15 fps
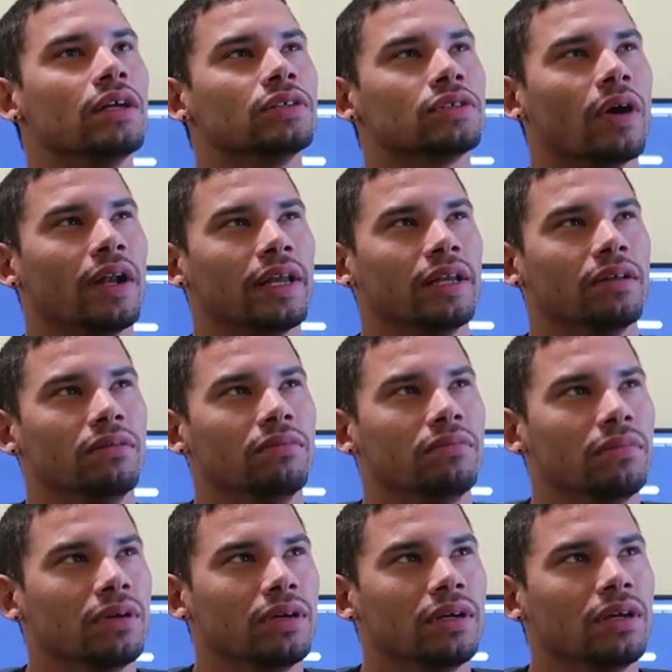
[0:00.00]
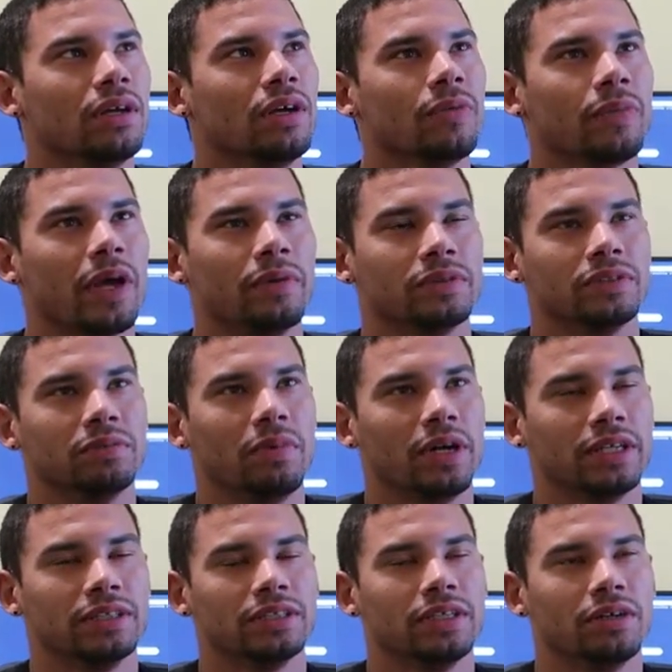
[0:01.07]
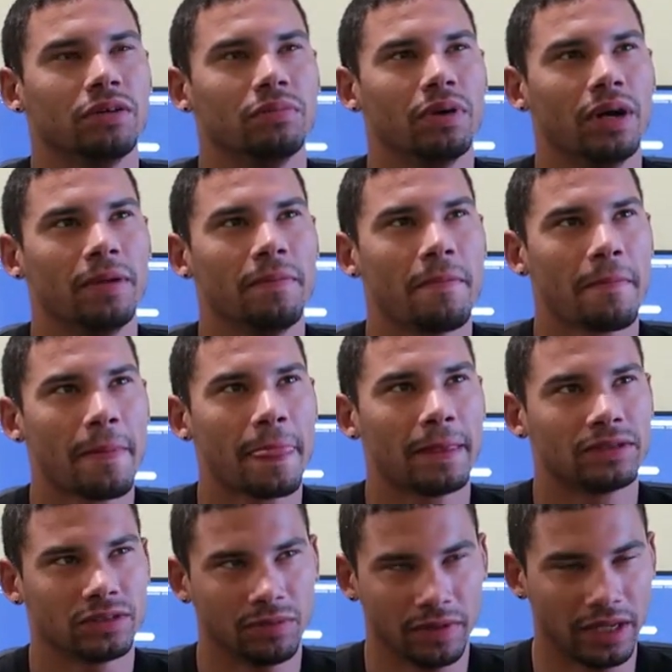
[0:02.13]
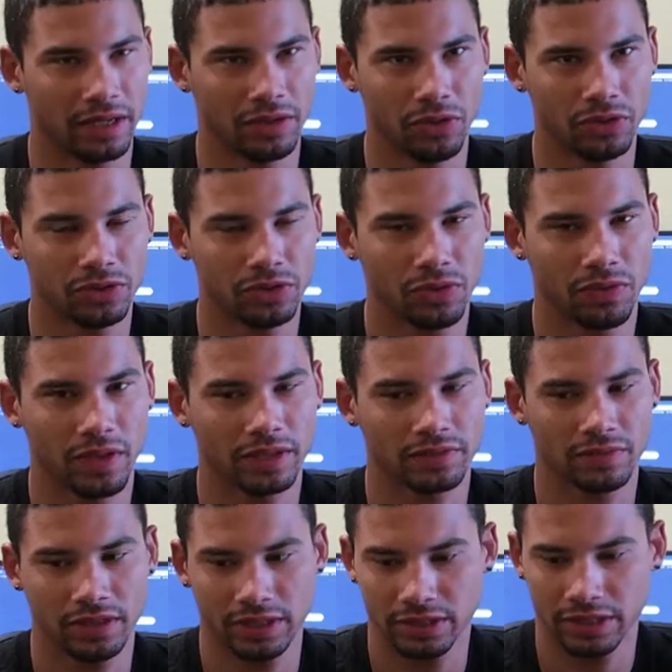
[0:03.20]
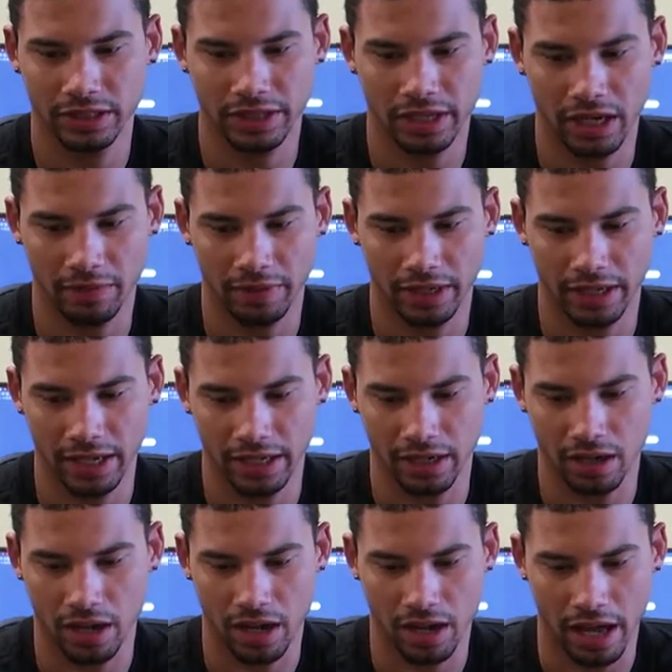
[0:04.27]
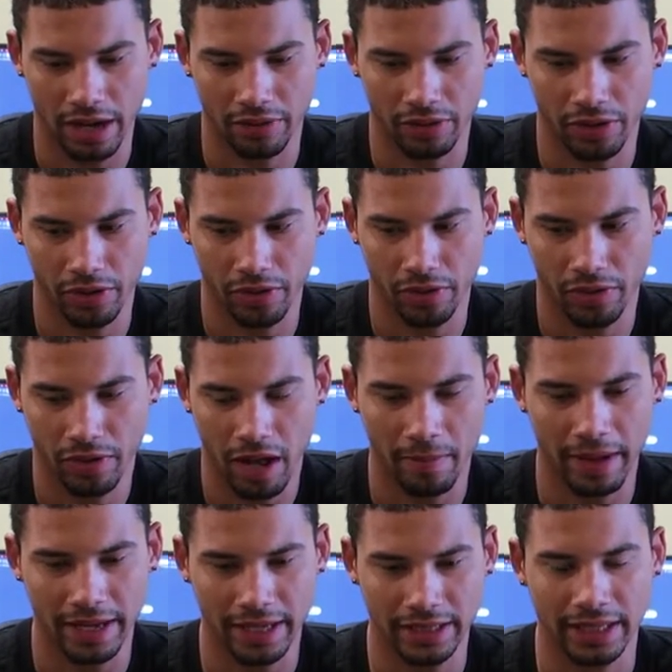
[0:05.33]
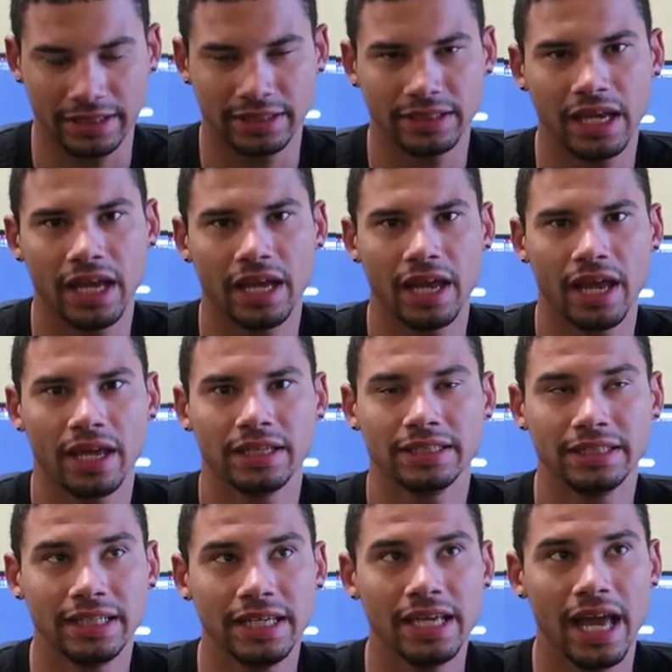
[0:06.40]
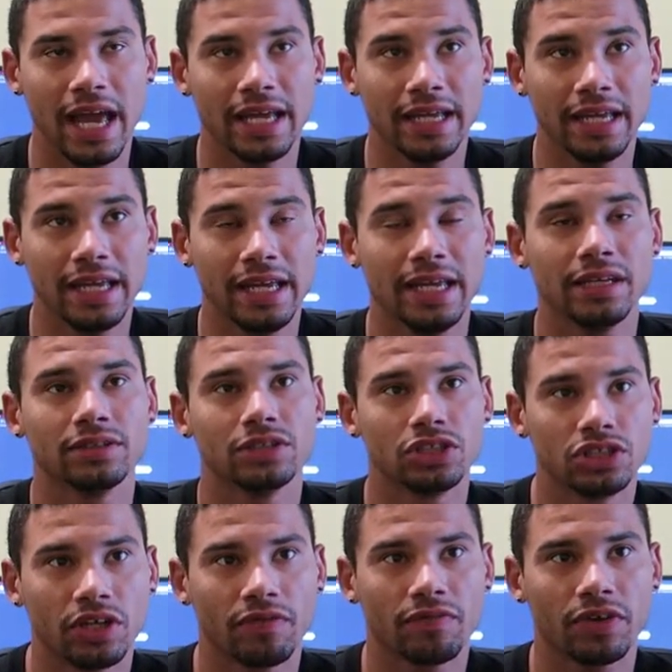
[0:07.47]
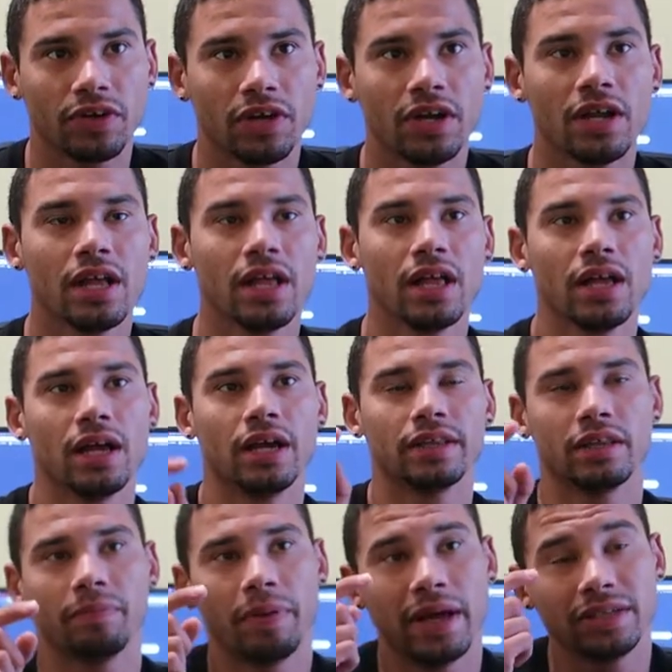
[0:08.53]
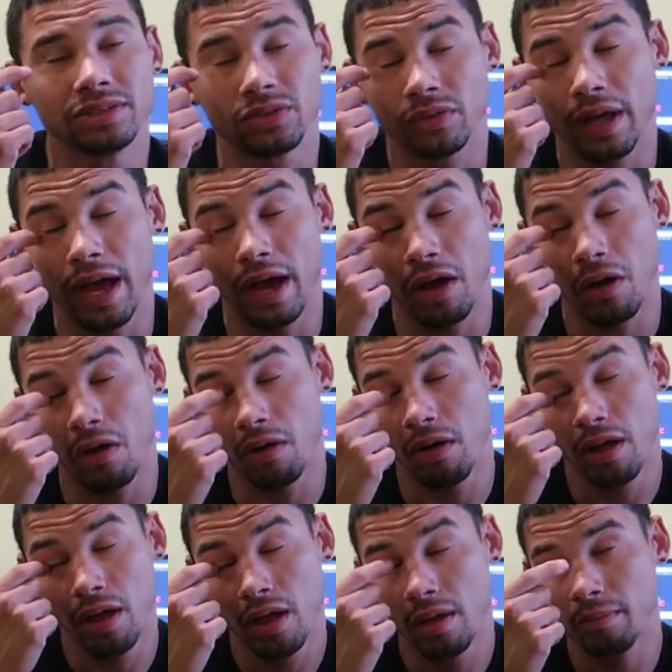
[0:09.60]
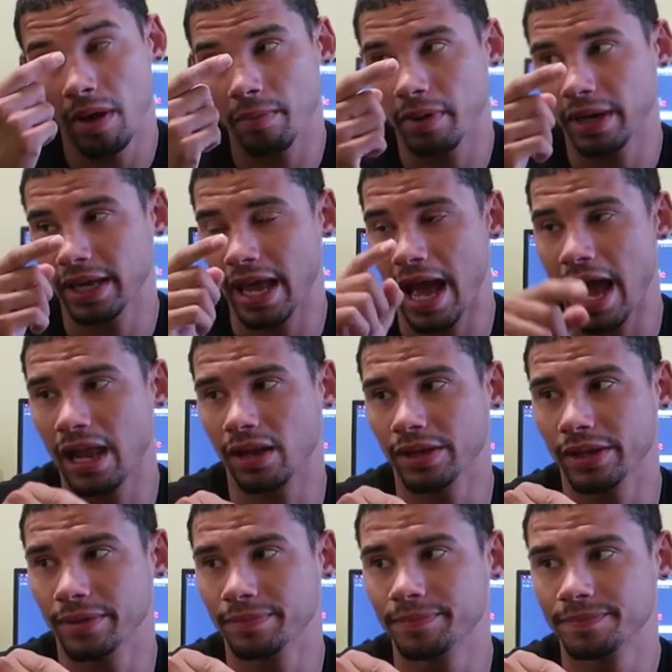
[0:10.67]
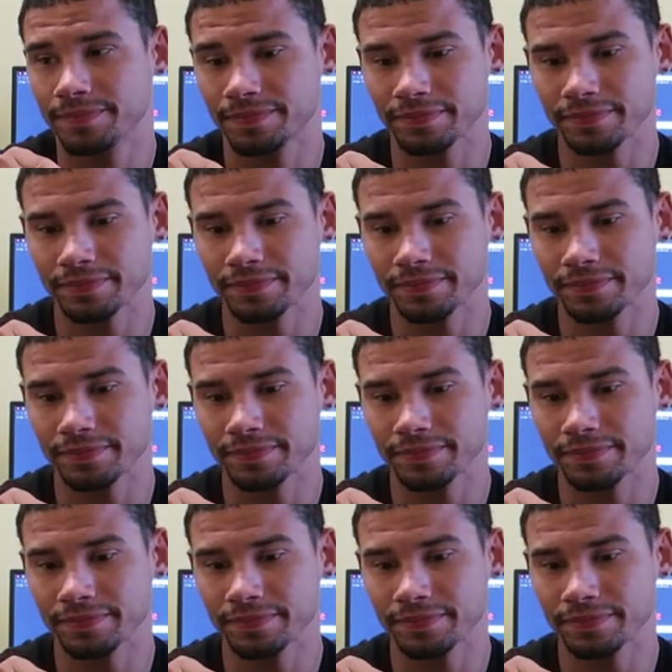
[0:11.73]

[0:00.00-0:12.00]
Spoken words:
So I need to play with some money still. But so I'm getting those two things from the interior. I'm gonna get, I don't know, I might get that CAE shifter. It depends on how my buddy Alan,